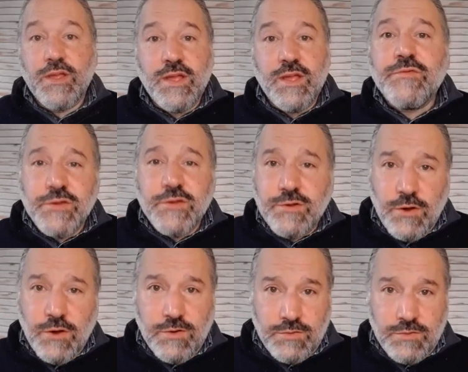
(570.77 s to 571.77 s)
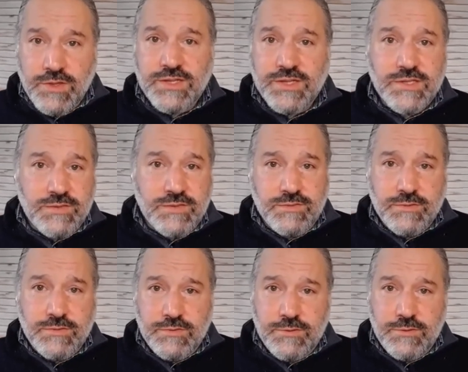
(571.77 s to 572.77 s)
If your goal is
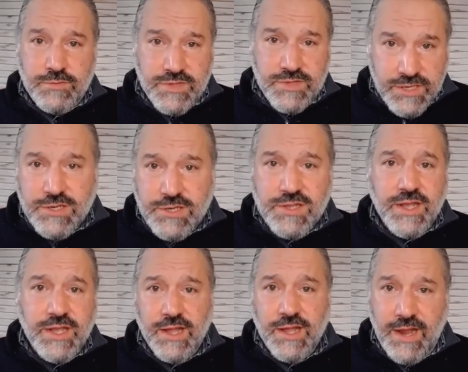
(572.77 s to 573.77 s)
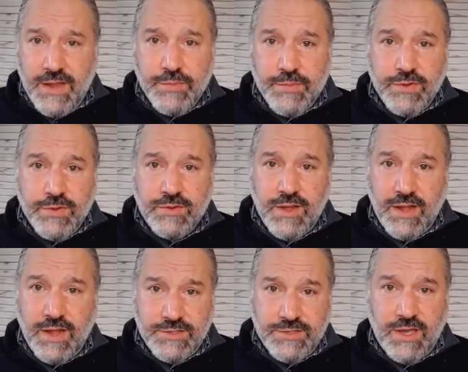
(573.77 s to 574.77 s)
to digitally enable
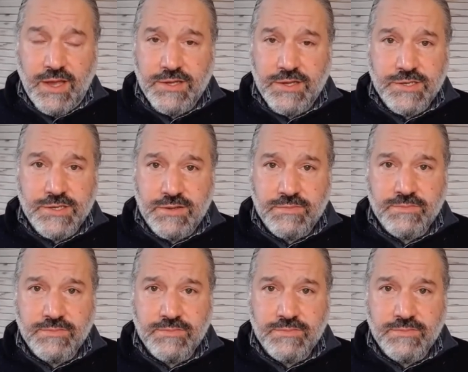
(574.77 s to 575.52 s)
education,